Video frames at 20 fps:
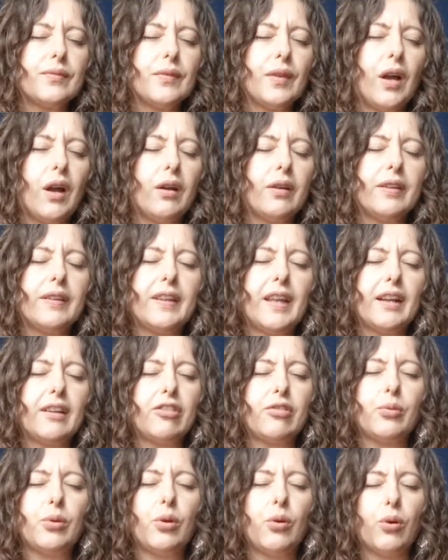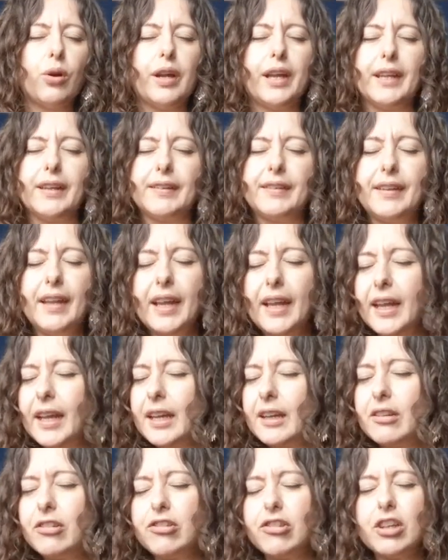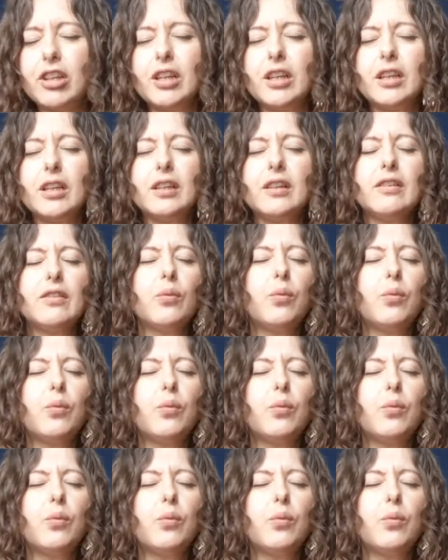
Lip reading: our sexual orientations,